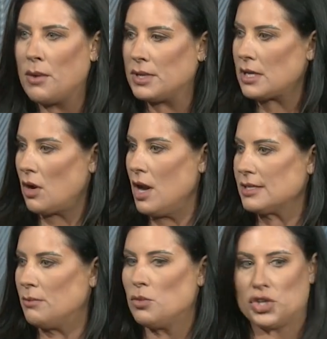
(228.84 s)
And we said,
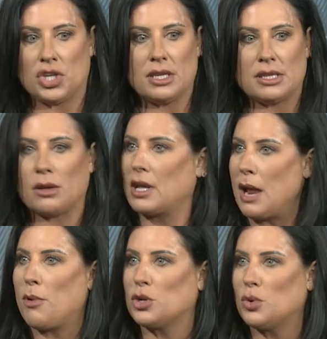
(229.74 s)
awesome. She said, can I
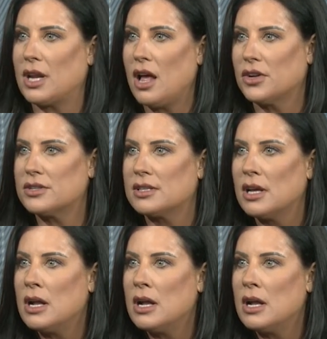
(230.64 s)
borrow $20?